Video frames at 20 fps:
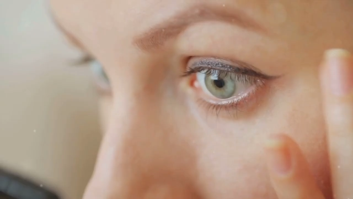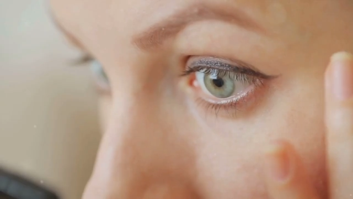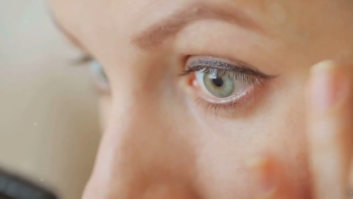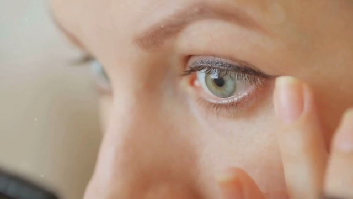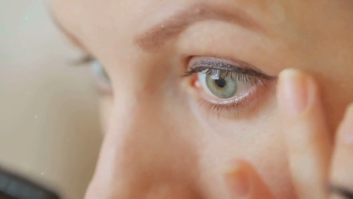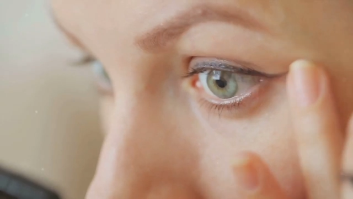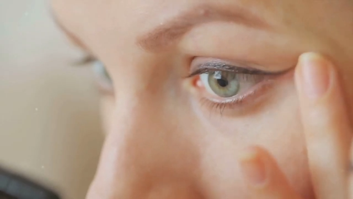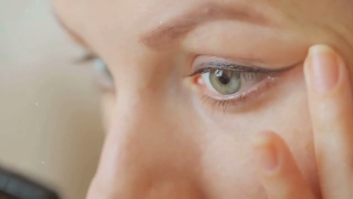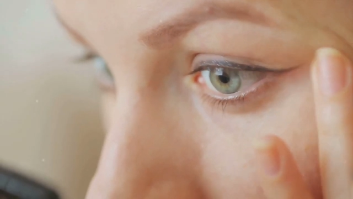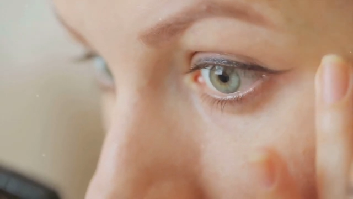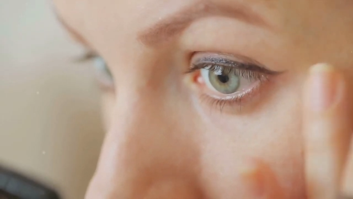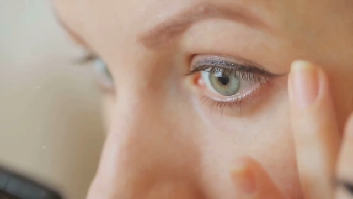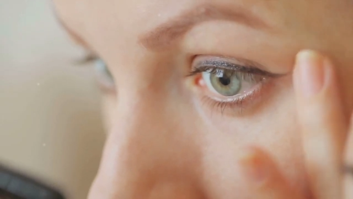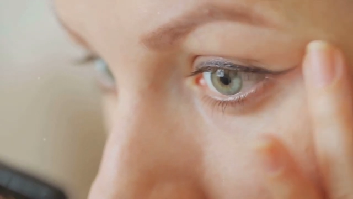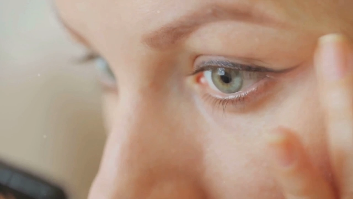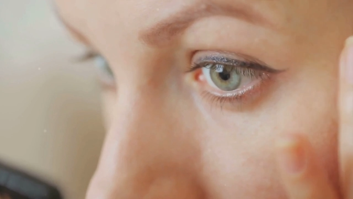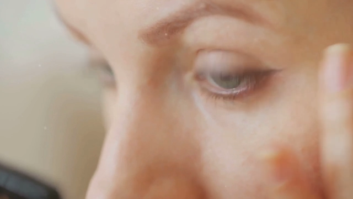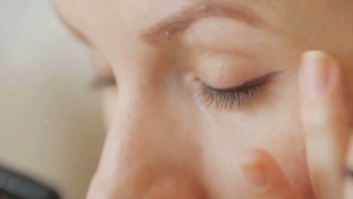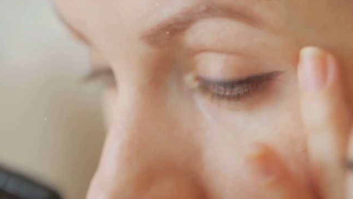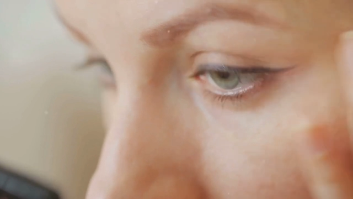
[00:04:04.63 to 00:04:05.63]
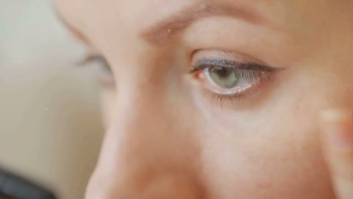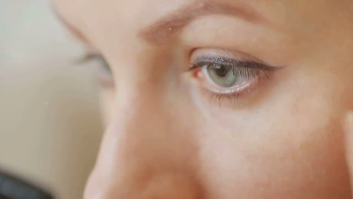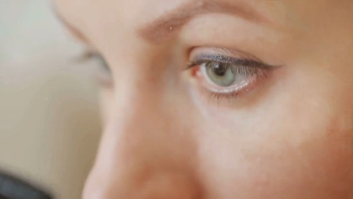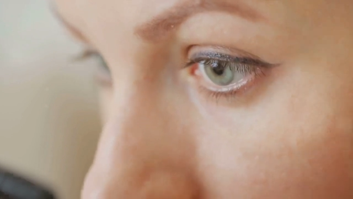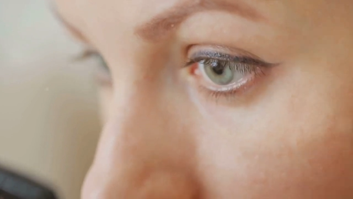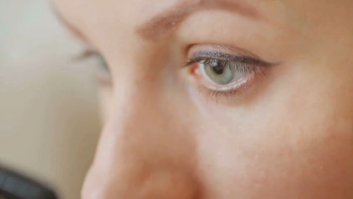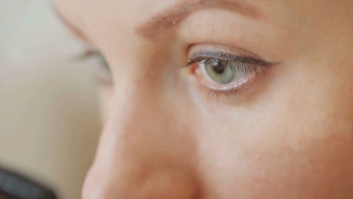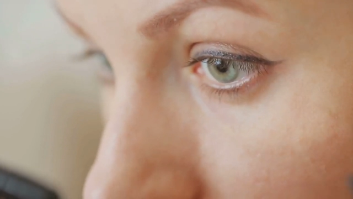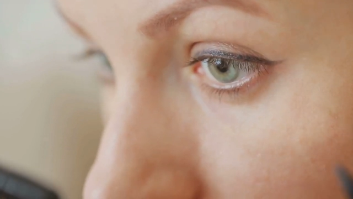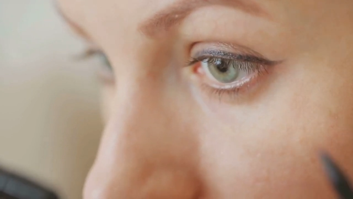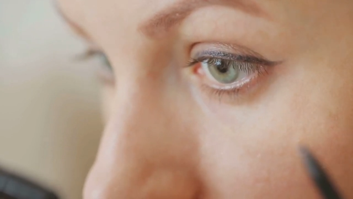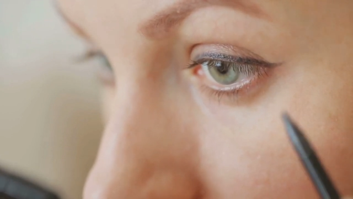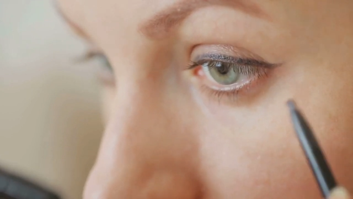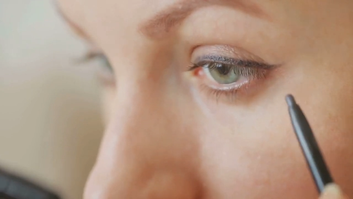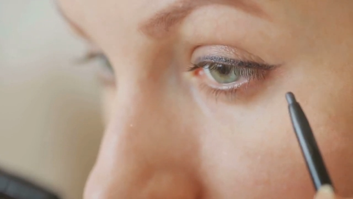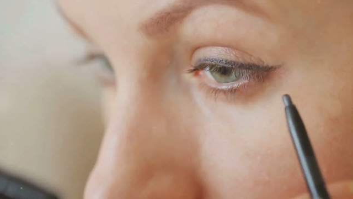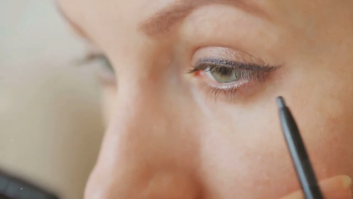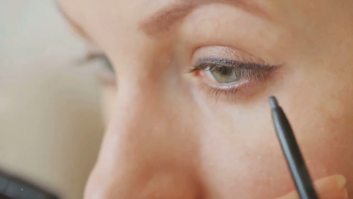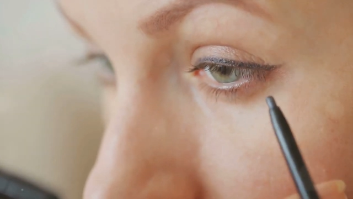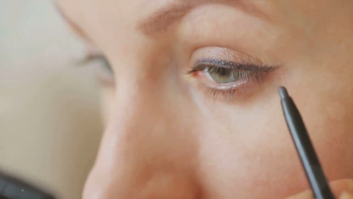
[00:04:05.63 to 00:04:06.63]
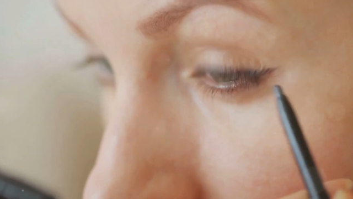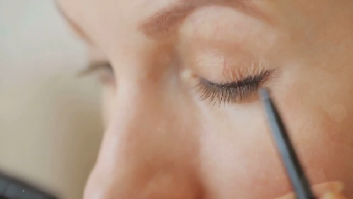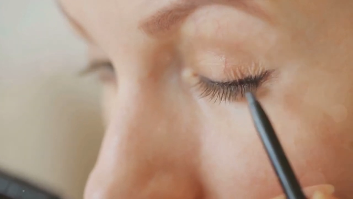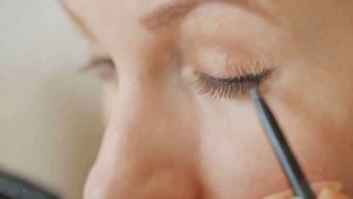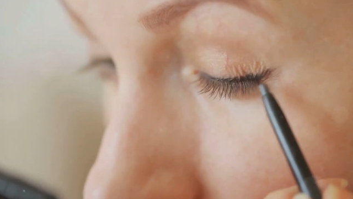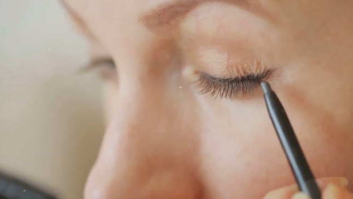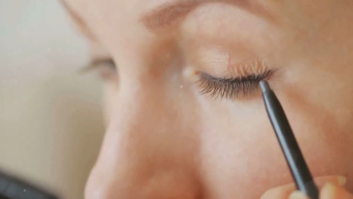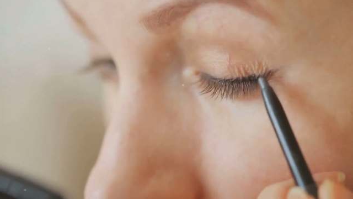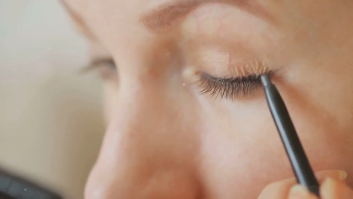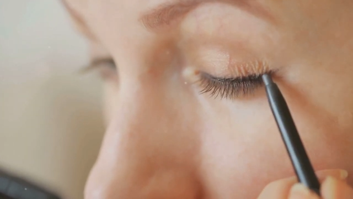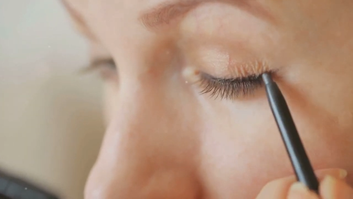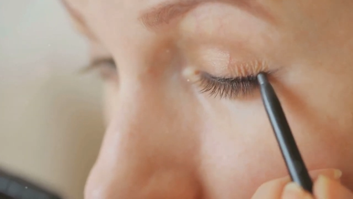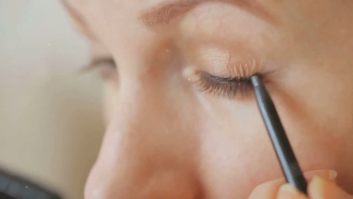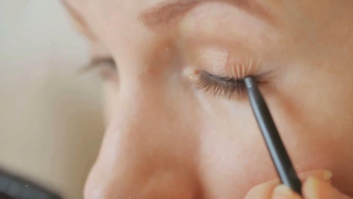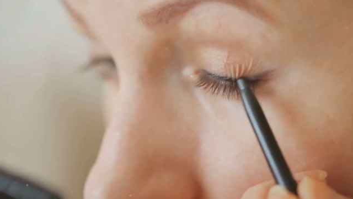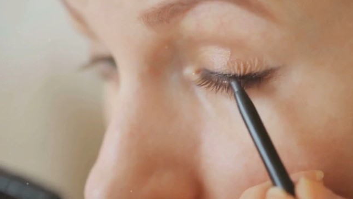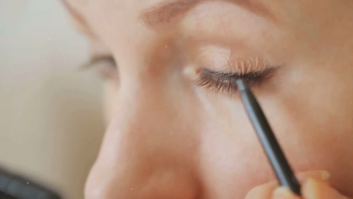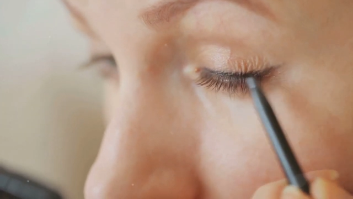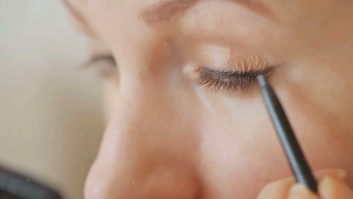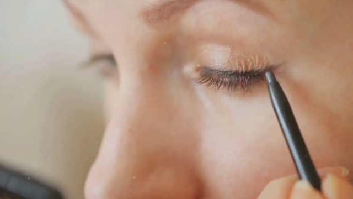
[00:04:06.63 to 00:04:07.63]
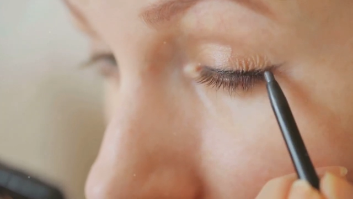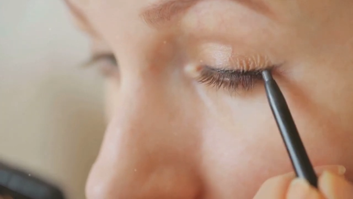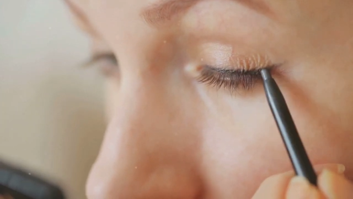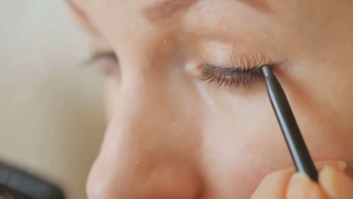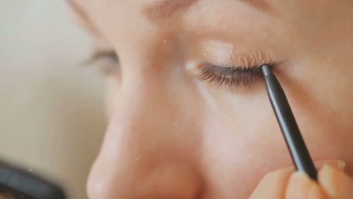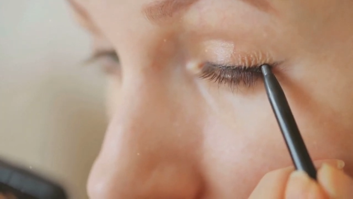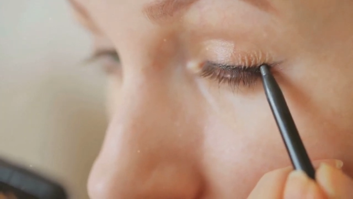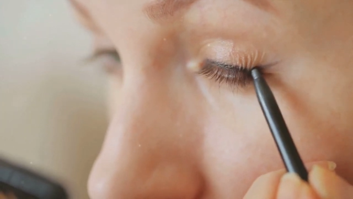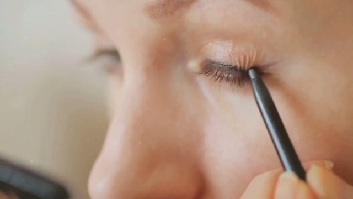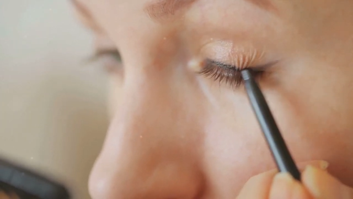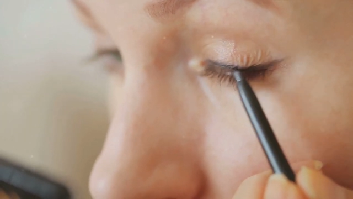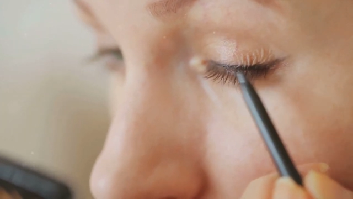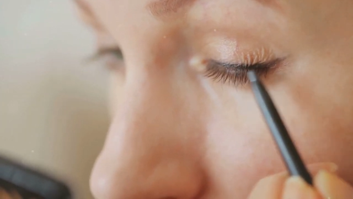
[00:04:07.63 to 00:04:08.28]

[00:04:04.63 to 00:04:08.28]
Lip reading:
Nobody's mouth can be seen.